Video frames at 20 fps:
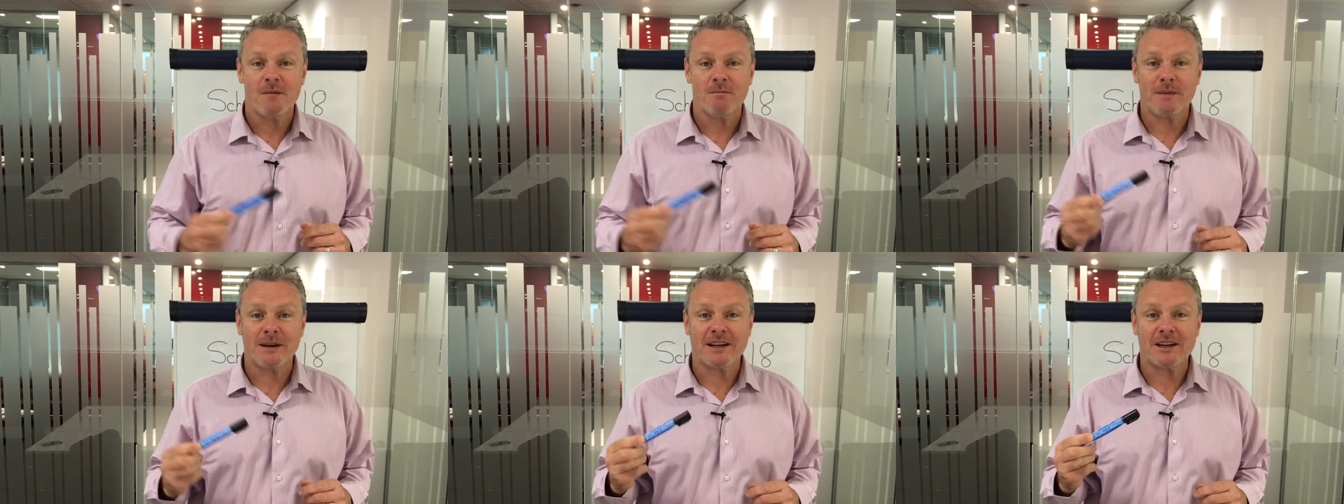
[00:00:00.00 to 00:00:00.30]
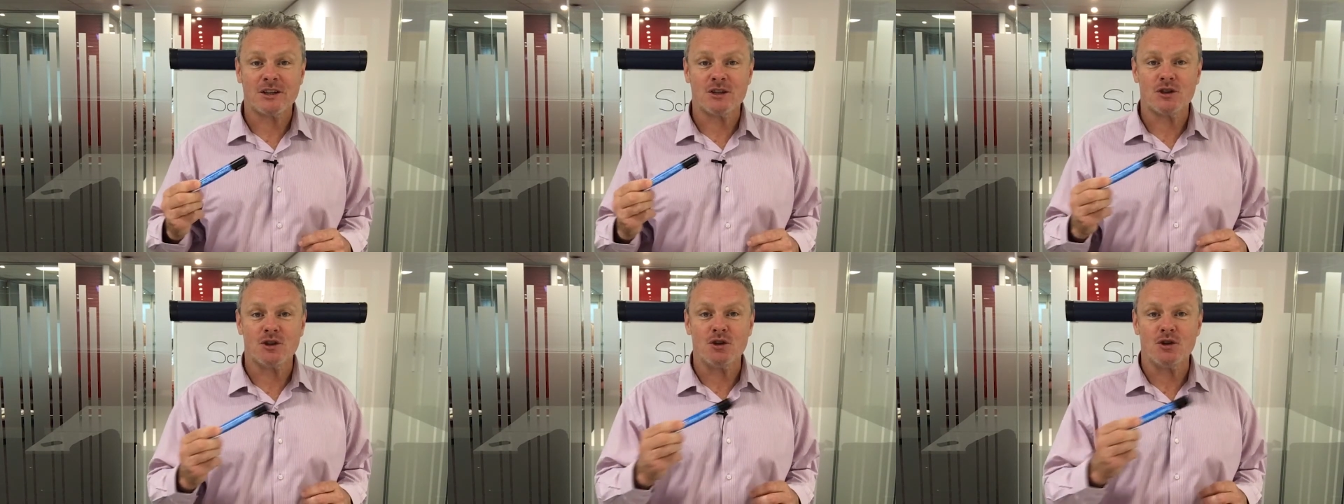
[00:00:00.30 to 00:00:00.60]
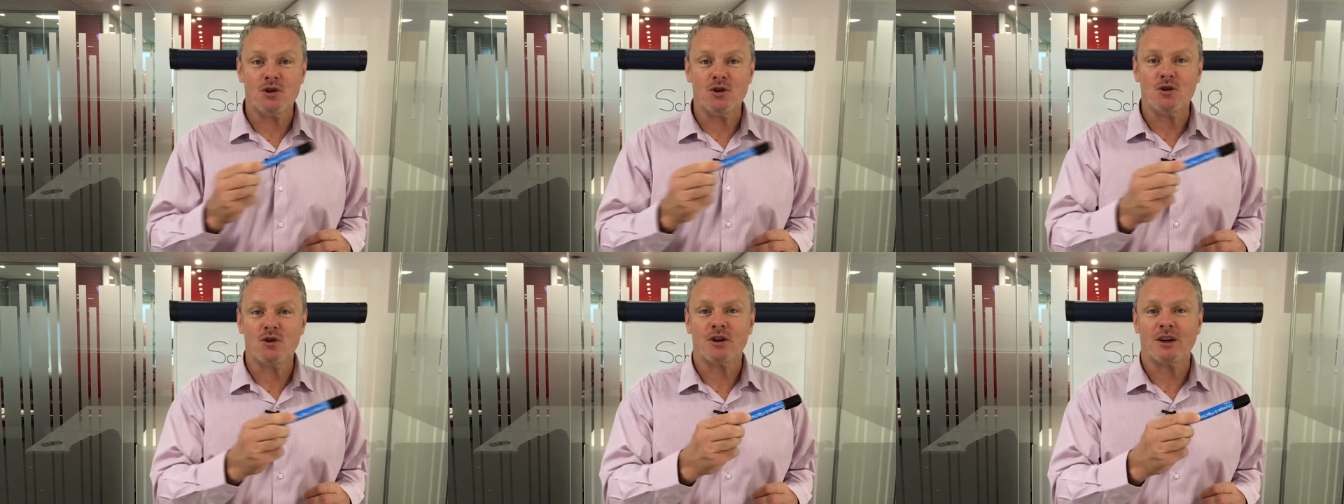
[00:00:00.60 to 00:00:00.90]
because
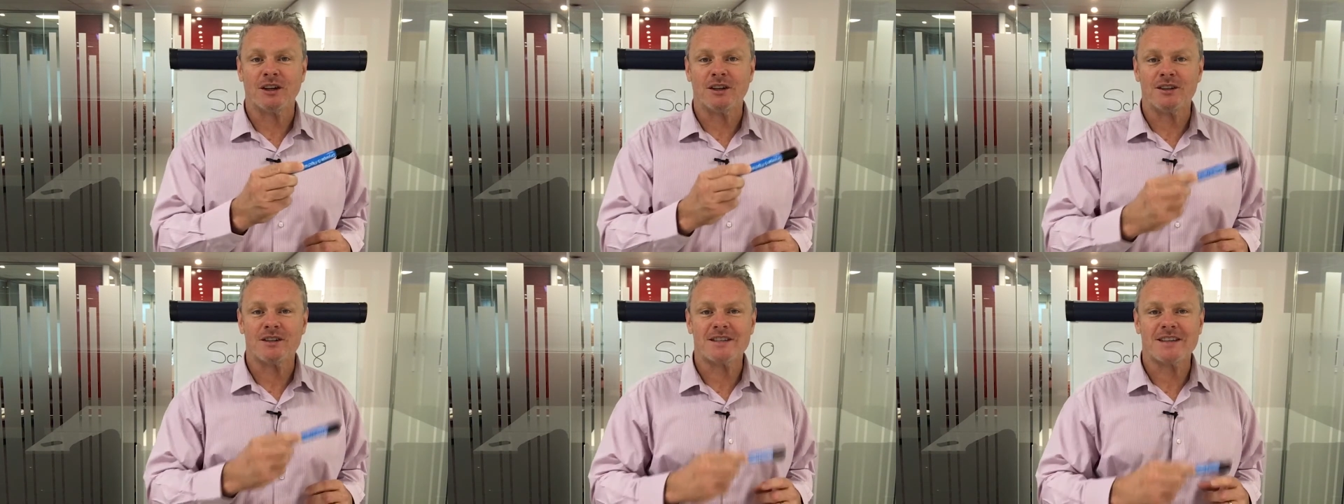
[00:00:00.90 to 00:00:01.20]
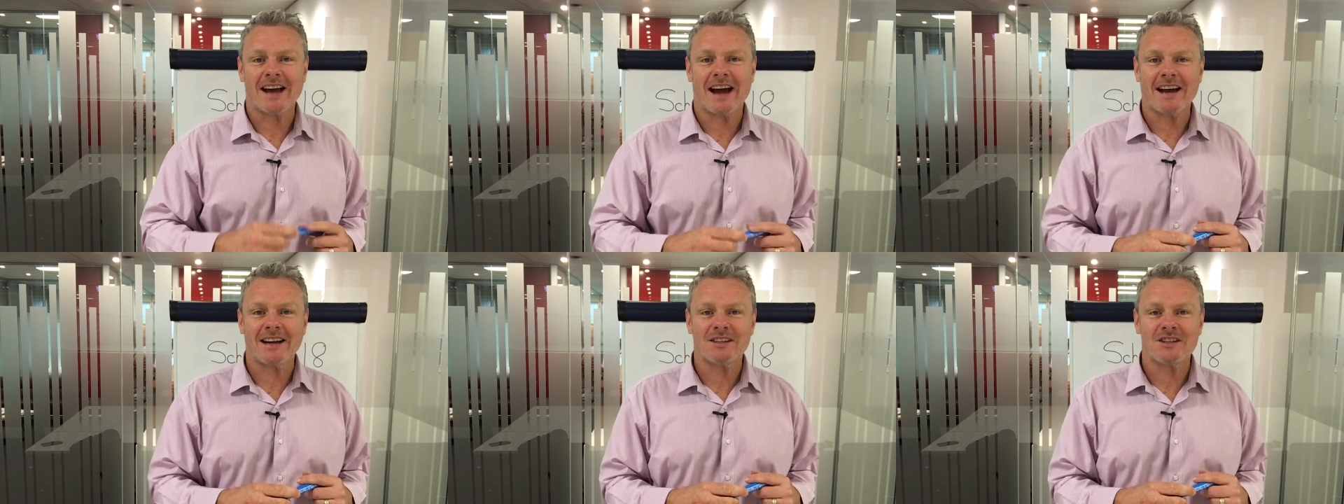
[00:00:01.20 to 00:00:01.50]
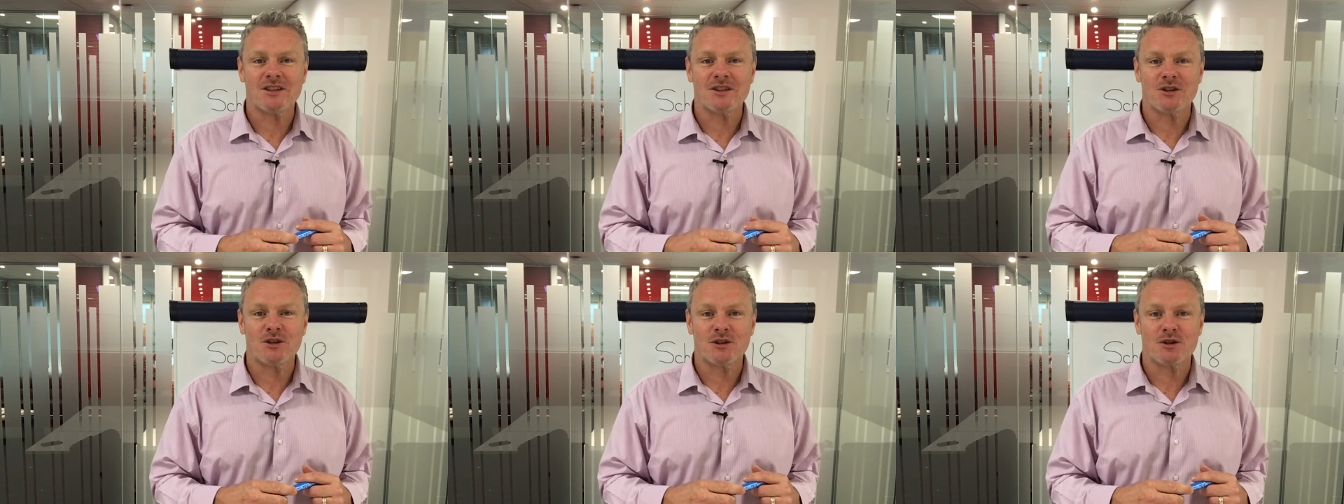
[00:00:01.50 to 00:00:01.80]
you can start
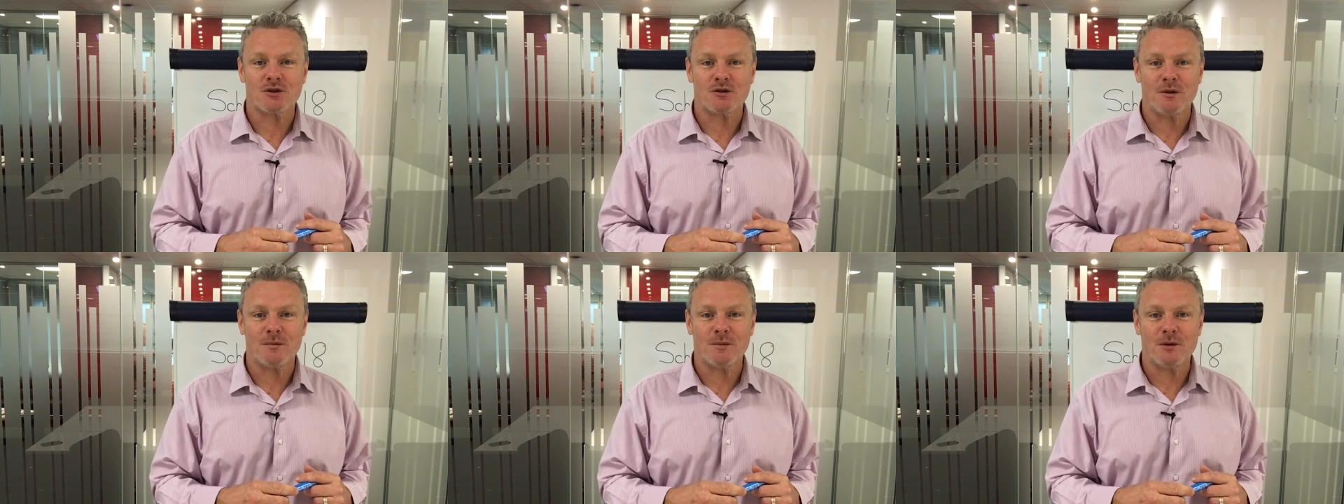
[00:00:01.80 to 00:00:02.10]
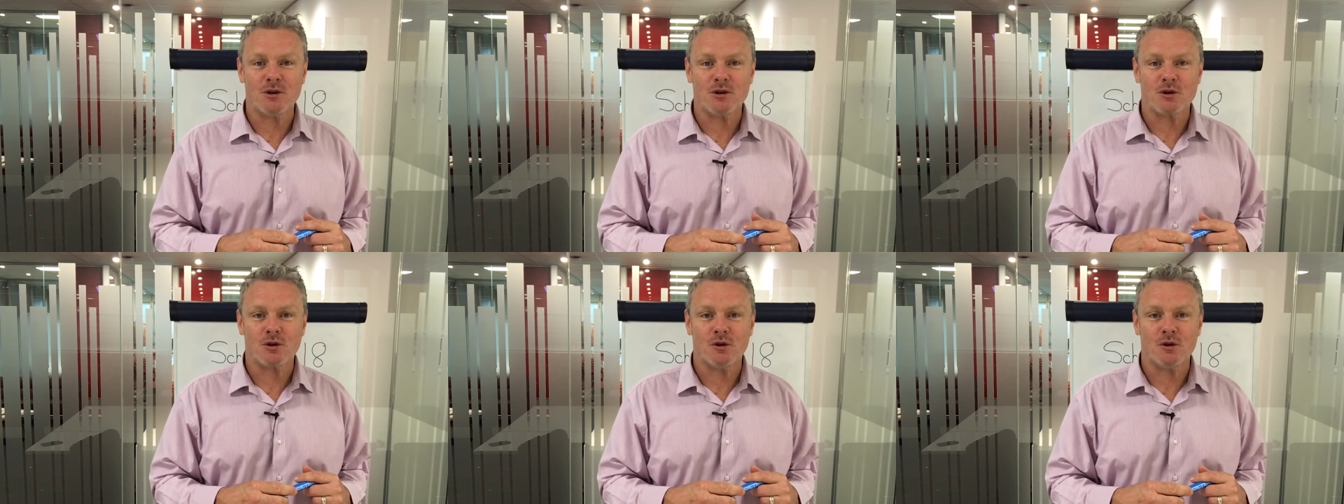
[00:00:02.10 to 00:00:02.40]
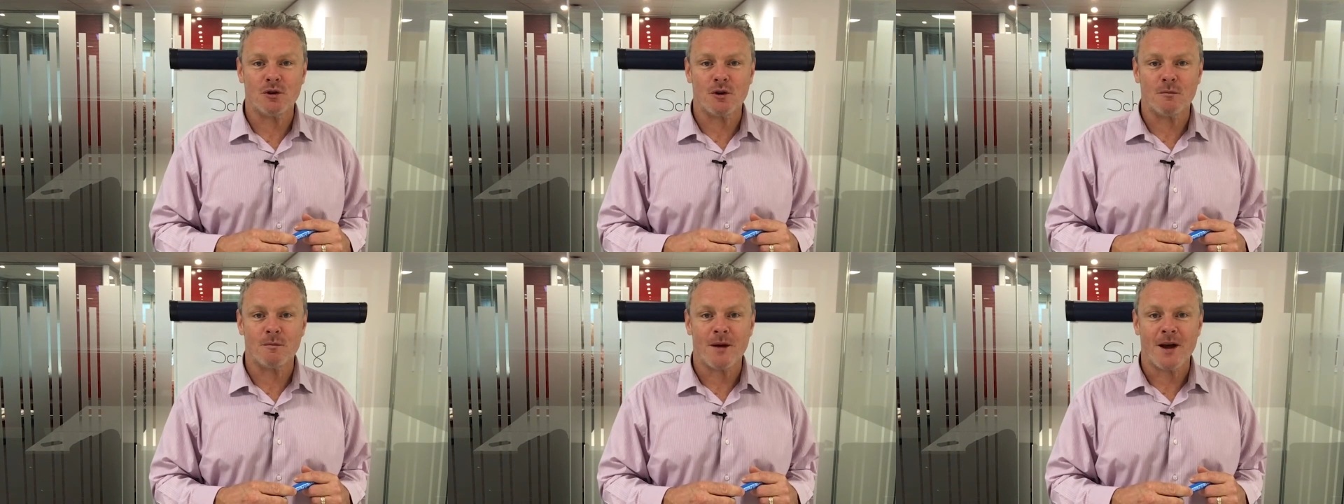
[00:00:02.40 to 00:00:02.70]
to distribute to
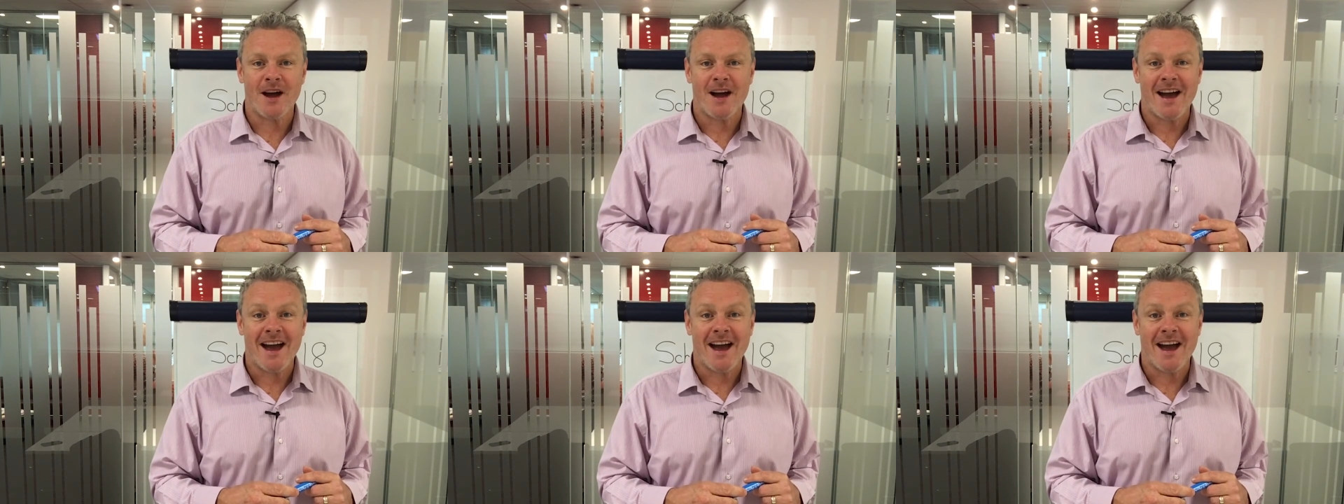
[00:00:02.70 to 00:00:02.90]
them.